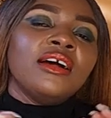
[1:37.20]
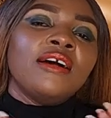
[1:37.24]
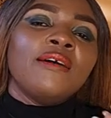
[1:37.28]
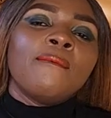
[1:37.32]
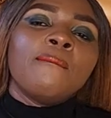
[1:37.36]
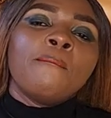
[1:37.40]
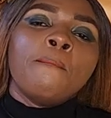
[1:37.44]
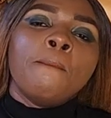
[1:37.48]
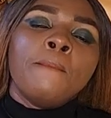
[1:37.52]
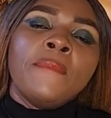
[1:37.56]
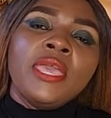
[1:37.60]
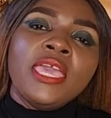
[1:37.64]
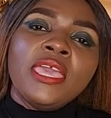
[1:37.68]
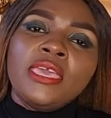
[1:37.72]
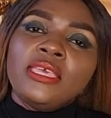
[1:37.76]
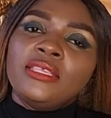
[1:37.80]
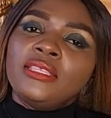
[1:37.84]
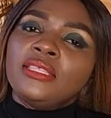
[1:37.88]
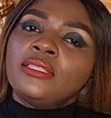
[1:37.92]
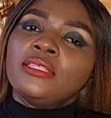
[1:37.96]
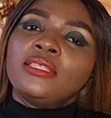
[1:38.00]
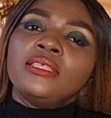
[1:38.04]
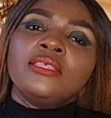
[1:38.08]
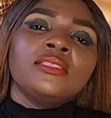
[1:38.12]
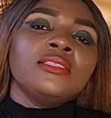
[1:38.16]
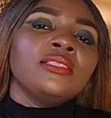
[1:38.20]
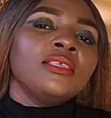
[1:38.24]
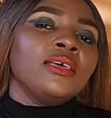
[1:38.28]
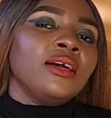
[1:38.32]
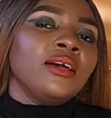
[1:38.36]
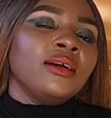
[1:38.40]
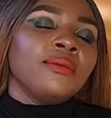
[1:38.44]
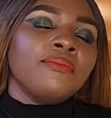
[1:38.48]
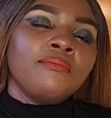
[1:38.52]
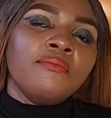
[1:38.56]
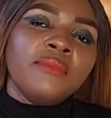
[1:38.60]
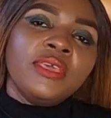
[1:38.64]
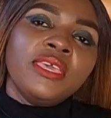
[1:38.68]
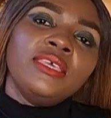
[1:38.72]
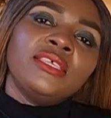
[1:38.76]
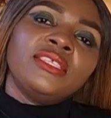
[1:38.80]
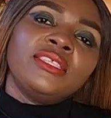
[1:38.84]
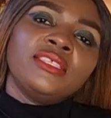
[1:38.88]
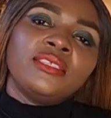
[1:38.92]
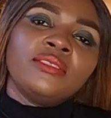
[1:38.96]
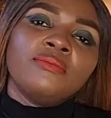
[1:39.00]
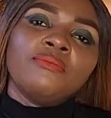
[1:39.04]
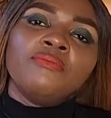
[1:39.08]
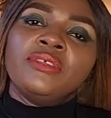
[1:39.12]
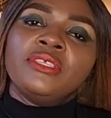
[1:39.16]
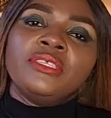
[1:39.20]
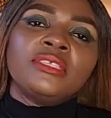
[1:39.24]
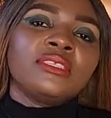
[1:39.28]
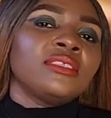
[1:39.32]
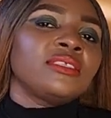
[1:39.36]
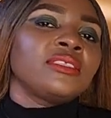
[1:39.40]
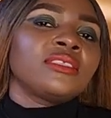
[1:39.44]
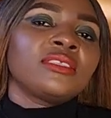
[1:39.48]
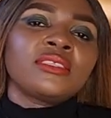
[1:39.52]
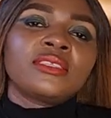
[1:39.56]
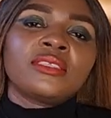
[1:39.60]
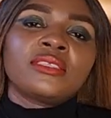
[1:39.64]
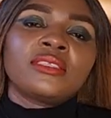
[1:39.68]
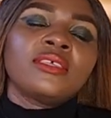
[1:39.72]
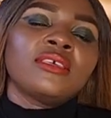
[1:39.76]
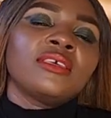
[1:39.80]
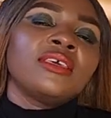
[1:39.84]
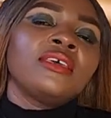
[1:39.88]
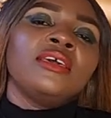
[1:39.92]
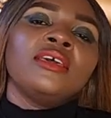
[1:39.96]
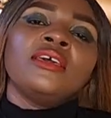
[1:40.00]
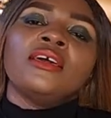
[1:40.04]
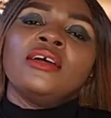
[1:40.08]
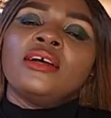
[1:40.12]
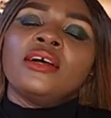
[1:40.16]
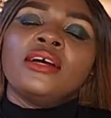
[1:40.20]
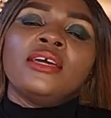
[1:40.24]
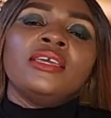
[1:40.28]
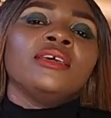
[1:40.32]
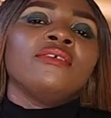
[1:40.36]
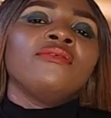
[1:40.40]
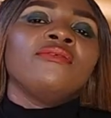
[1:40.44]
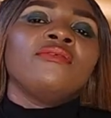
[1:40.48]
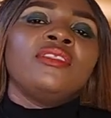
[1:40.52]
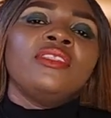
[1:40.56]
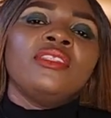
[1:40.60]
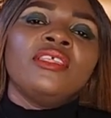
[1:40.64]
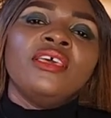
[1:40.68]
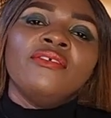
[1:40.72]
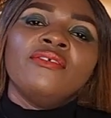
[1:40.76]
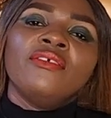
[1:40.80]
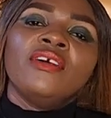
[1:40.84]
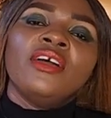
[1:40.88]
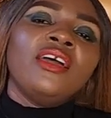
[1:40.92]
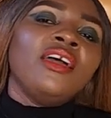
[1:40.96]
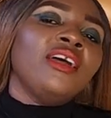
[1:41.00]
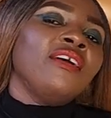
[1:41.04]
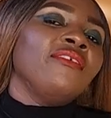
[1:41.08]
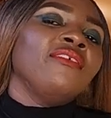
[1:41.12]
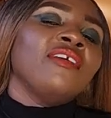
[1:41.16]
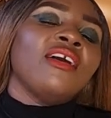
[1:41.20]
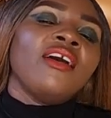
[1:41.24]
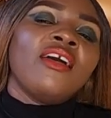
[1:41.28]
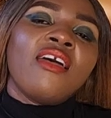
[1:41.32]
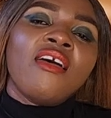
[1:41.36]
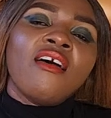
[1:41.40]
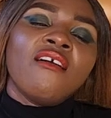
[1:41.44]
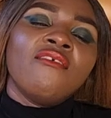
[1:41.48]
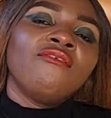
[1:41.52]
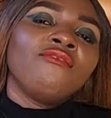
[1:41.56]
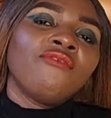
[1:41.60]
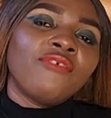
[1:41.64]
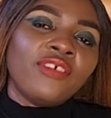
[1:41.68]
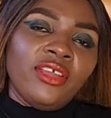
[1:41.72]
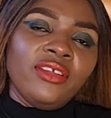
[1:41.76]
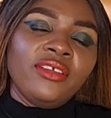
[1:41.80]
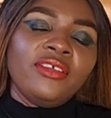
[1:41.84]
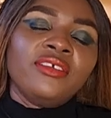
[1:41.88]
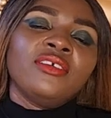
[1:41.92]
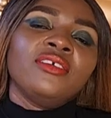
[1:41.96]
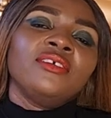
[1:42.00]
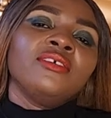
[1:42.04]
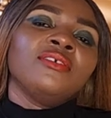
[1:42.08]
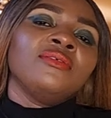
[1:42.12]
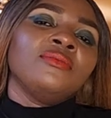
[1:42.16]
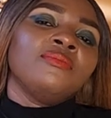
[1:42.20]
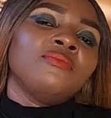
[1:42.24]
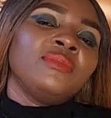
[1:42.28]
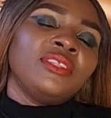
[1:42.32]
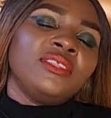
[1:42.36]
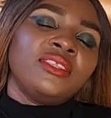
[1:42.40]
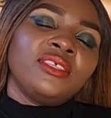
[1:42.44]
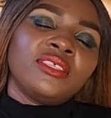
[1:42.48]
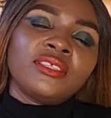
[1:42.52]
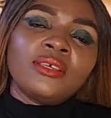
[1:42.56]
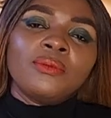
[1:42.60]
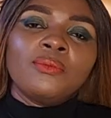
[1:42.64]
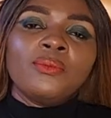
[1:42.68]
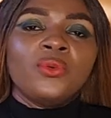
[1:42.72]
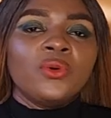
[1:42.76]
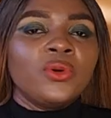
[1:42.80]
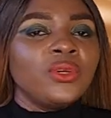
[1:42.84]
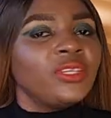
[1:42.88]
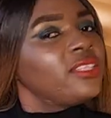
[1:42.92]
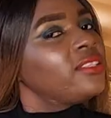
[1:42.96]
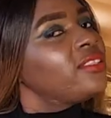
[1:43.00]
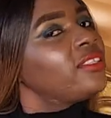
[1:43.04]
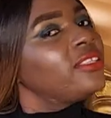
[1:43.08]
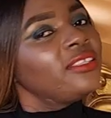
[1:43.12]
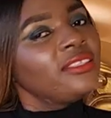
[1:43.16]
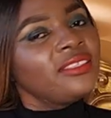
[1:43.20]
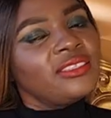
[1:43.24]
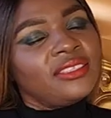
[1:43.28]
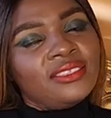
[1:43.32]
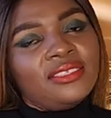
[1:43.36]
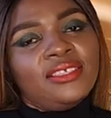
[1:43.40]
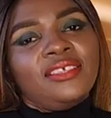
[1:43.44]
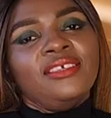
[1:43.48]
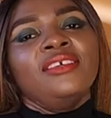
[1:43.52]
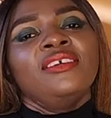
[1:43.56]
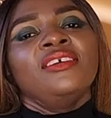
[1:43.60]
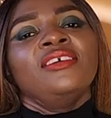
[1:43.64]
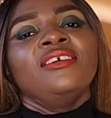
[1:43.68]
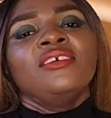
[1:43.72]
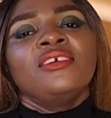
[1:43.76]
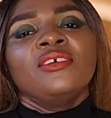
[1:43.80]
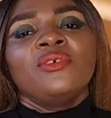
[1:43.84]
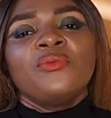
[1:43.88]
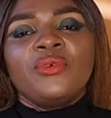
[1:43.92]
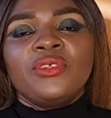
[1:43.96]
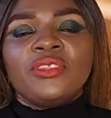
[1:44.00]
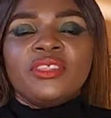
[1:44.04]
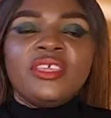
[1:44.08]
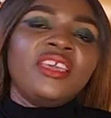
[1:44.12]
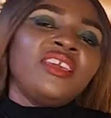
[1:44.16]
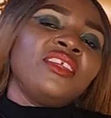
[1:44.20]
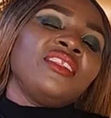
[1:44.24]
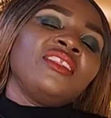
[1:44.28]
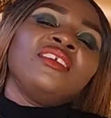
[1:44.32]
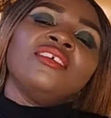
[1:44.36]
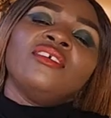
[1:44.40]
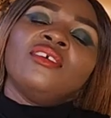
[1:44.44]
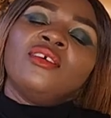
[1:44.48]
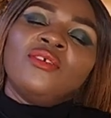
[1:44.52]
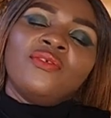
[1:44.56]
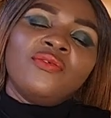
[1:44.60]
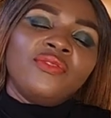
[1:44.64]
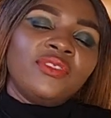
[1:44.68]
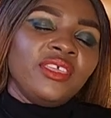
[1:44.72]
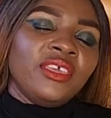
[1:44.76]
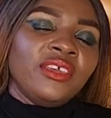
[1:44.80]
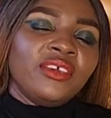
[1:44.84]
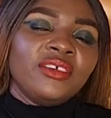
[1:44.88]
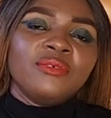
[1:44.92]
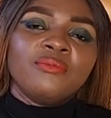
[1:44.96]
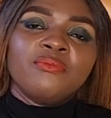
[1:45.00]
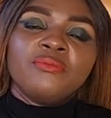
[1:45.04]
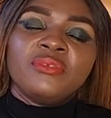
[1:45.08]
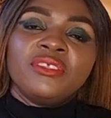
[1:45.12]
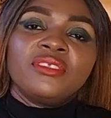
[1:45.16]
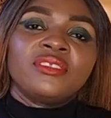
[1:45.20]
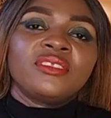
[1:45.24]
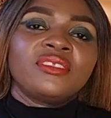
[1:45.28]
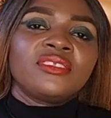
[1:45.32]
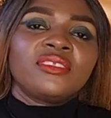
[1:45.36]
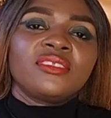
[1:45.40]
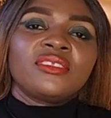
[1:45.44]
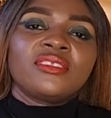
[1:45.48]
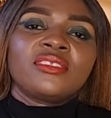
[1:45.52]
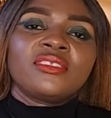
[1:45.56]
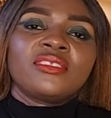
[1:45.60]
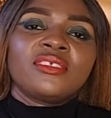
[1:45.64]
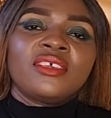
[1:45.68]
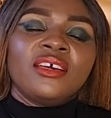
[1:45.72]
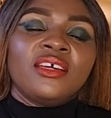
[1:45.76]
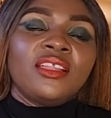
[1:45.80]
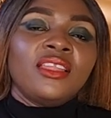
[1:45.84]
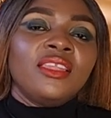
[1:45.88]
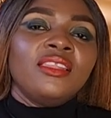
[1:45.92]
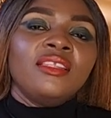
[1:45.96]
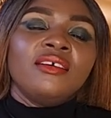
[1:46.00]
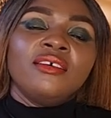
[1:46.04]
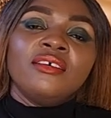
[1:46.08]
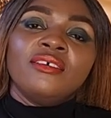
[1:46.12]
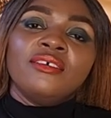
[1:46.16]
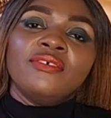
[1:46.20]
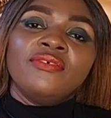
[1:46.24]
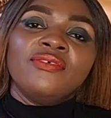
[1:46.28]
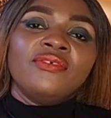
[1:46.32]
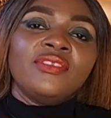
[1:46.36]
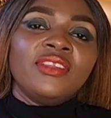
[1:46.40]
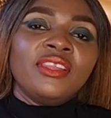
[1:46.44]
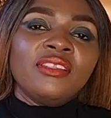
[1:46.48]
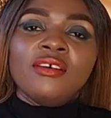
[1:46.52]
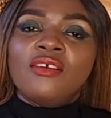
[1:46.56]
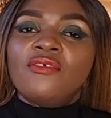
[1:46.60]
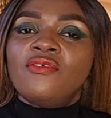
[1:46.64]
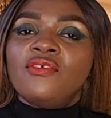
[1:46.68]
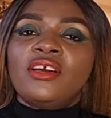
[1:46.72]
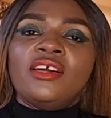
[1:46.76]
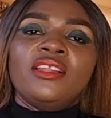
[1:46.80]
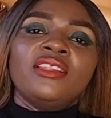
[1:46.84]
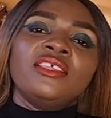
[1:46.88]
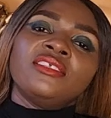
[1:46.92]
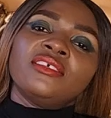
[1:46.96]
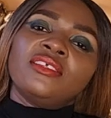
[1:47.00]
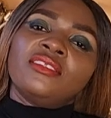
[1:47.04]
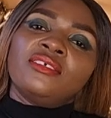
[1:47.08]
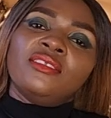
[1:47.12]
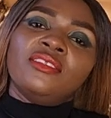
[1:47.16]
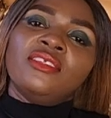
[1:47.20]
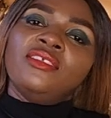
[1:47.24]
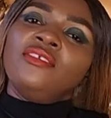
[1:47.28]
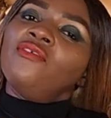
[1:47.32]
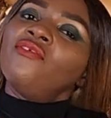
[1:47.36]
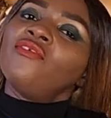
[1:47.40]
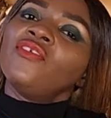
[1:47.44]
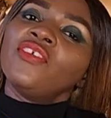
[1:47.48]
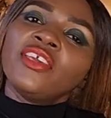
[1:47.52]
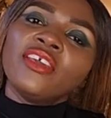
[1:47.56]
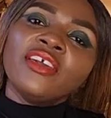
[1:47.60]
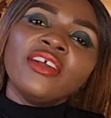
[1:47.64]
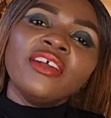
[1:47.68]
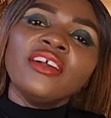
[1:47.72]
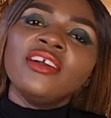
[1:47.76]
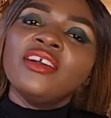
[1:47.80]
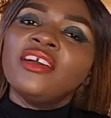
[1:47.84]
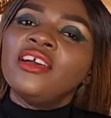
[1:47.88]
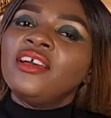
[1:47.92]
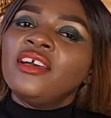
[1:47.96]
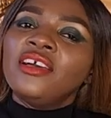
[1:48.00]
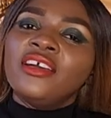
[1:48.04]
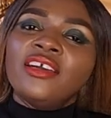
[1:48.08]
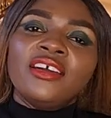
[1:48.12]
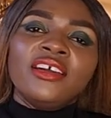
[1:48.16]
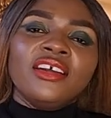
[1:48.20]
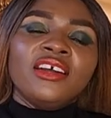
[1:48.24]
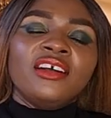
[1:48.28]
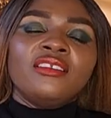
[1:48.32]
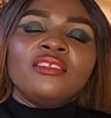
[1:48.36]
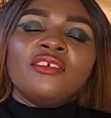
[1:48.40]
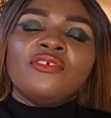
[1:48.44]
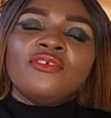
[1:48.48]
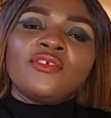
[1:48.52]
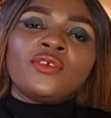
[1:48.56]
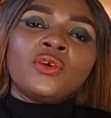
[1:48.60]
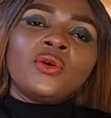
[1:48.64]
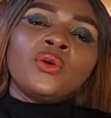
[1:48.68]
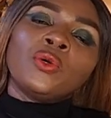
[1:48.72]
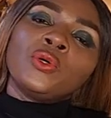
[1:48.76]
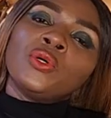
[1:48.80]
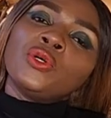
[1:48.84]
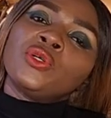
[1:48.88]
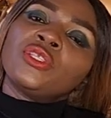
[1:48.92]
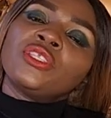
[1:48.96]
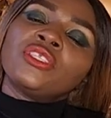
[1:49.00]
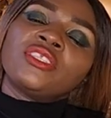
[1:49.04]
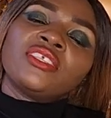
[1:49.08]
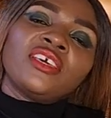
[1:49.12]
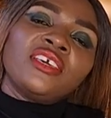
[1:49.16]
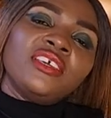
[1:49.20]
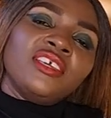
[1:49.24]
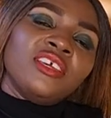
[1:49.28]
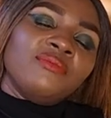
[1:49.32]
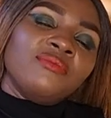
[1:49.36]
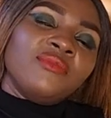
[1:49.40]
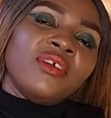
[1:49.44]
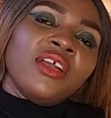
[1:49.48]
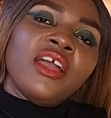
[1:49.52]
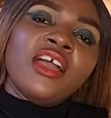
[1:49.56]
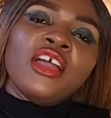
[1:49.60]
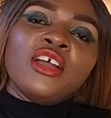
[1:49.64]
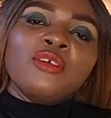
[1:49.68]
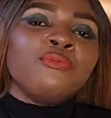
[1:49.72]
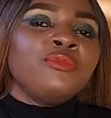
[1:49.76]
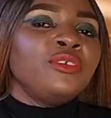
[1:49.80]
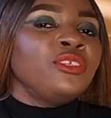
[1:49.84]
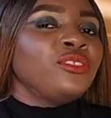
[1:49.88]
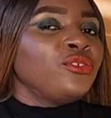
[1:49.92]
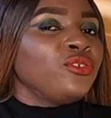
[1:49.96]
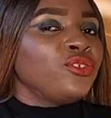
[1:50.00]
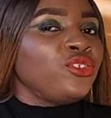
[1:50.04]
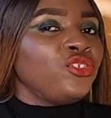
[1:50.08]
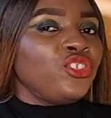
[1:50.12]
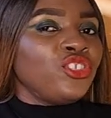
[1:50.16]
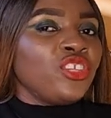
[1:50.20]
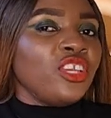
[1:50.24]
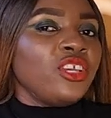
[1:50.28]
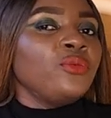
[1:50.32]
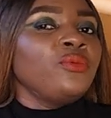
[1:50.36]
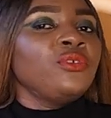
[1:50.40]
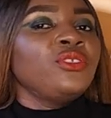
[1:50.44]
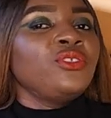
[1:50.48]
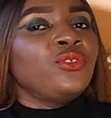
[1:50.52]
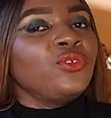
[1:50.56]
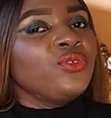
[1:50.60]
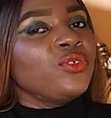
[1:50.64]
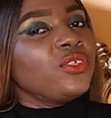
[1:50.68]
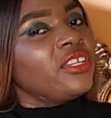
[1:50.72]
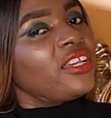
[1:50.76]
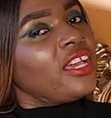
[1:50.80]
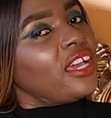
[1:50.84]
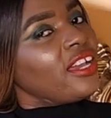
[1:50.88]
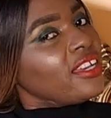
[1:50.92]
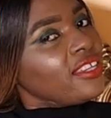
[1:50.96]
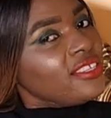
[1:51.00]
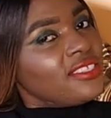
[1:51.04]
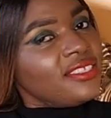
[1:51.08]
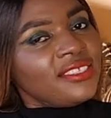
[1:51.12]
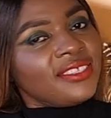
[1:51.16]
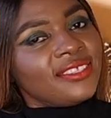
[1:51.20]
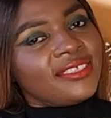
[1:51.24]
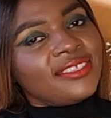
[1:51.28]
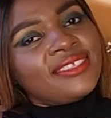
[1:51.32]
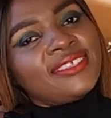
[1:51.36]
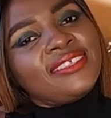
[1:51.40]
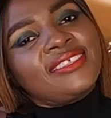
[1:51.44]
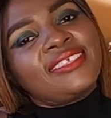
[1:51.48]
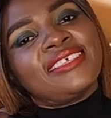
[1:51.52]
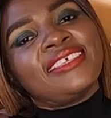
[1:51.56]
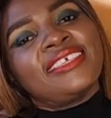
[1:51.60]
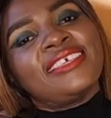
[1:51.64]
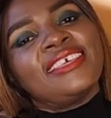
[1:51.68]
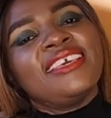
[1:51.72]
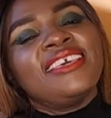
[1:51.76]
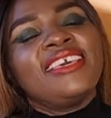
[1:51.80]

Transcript: amazing amazing pieces. I have never ever ever been disappointed with any of their pieces. I love, love Alice and Olivia. And of course, I am happy to share with you guys